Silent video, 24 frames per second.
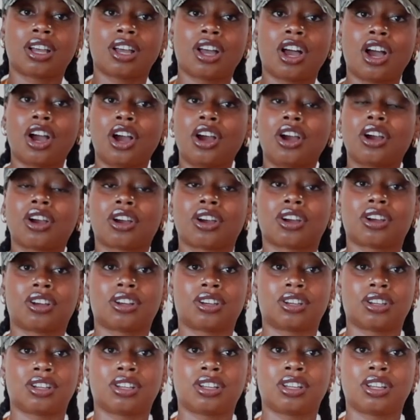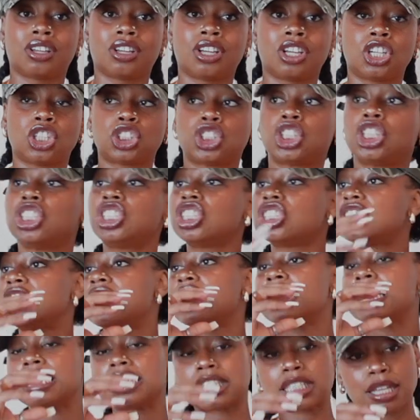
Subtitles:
Her. She just needed